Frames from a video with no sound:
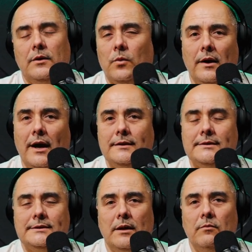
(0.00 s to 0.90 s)
We're not in the
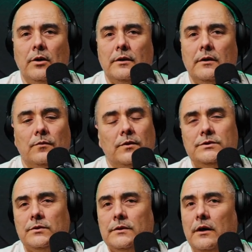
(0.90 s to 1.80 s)
same market, and
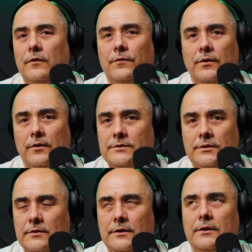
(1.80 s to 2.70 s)
they're
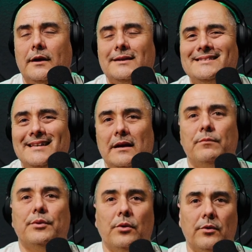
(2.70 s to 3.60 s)
certainly not the same
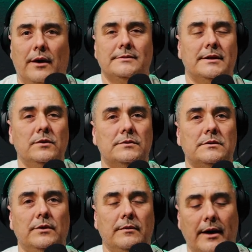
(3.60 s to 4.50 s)
programs that used
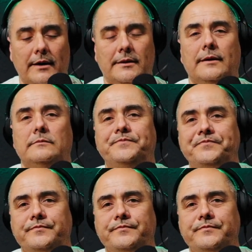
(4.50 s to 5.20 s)
to be back then.